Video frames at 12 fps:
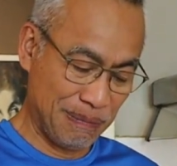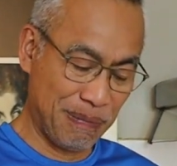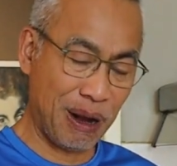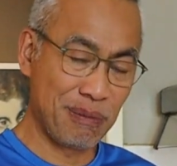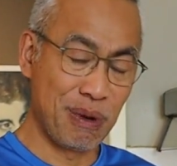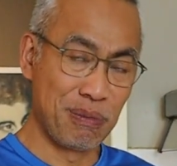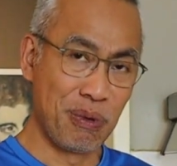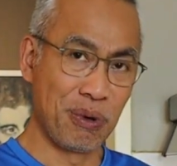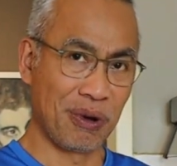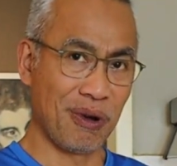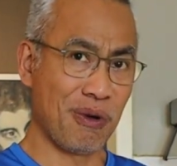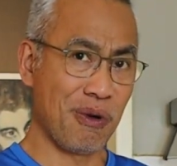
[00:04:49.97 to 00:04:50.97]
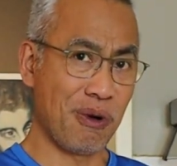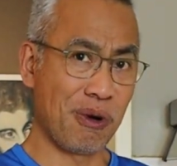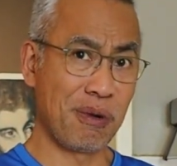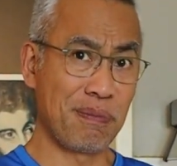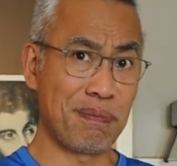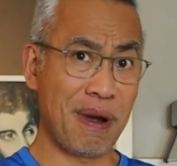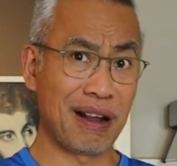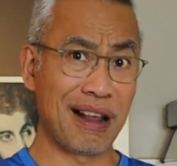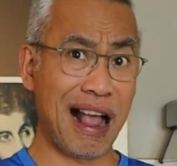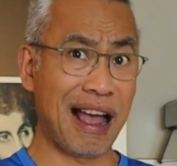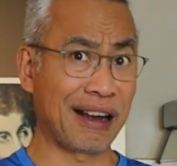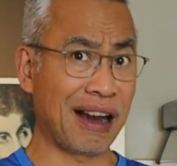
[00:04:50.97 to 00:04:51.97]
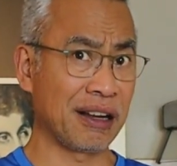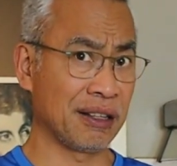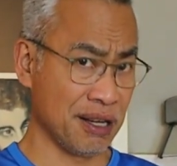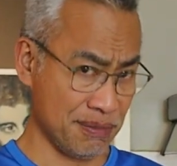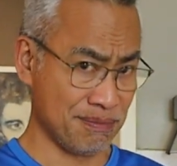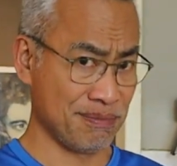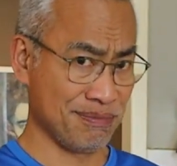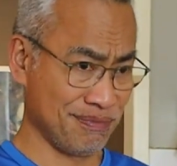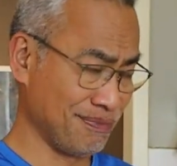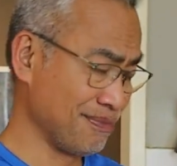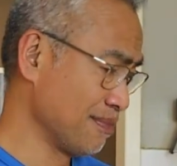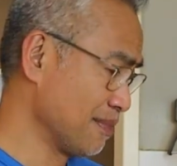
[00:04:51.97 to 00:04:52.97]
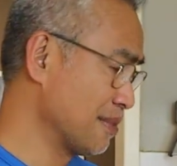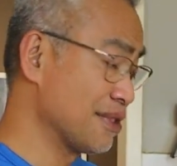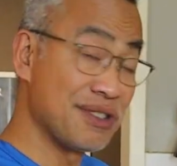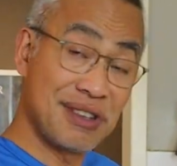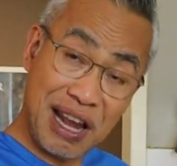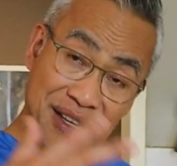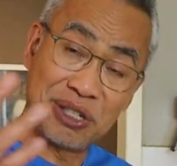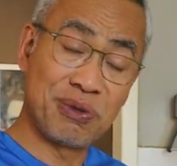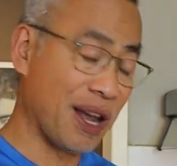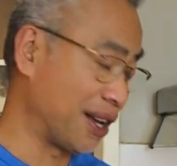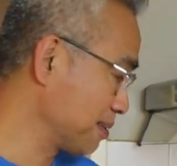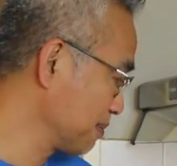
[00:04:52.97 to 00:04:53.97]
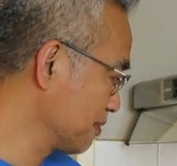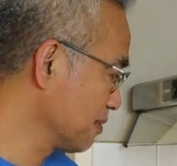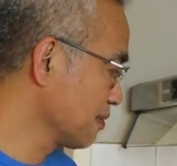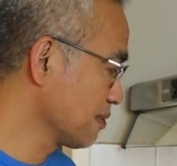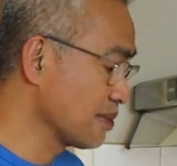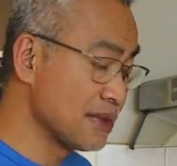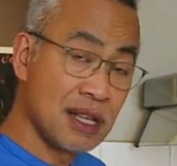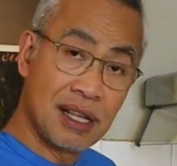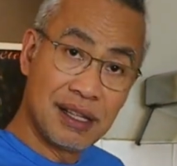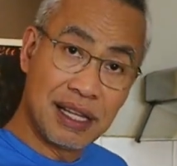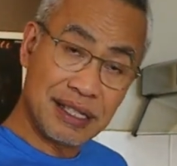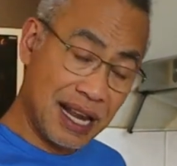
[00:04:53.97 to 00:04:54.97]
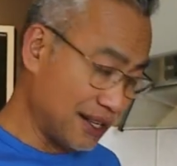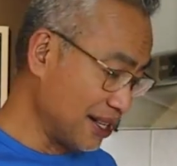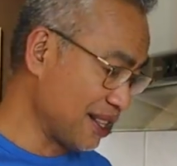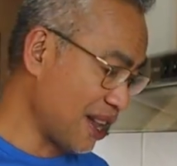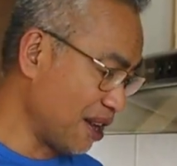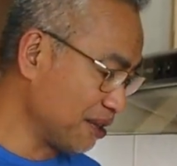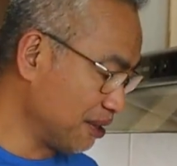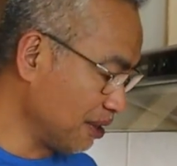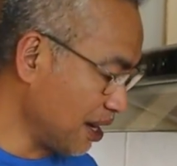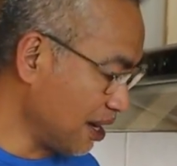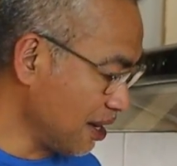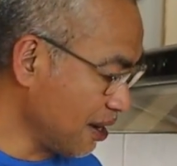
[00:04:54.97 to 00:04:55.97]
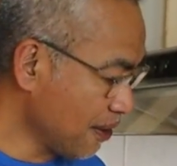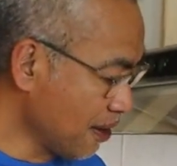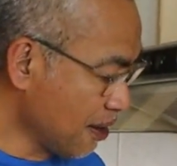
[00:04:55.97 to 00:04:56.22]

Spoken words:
Pagbuburo or pag-aratem, Chinese way. Just add this now to the